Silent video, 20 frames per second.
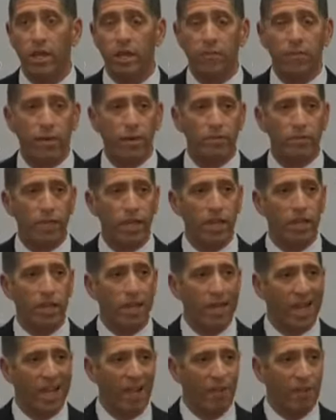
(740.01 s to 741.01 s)
But I'm telling
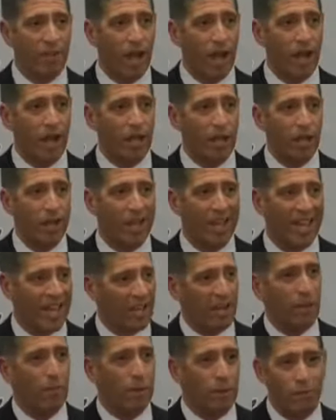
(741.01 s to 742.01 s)
you, I'm not going to, and
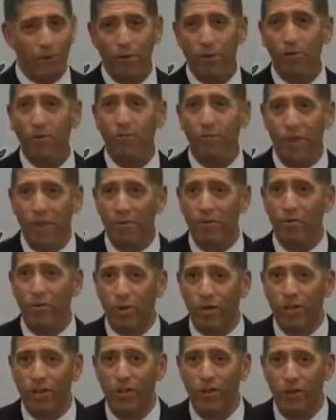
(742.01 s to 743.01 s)
you know, people maybe
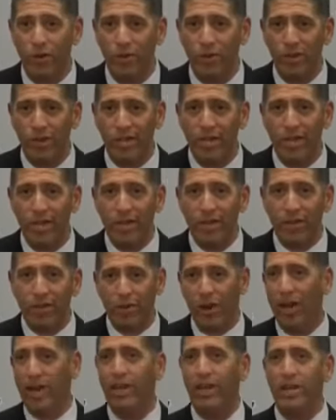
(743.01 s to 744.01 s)
ridicule me. We're
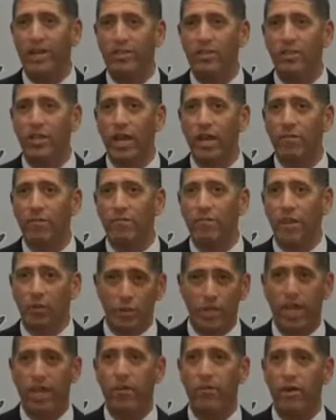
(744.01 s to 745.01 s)
not going to accept that we
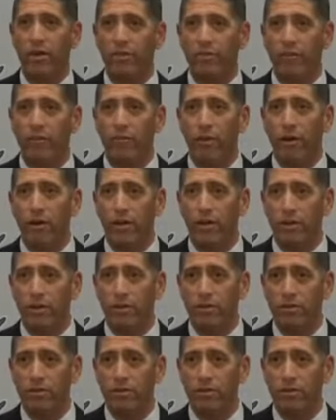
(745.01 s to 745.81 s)
can't win in football here.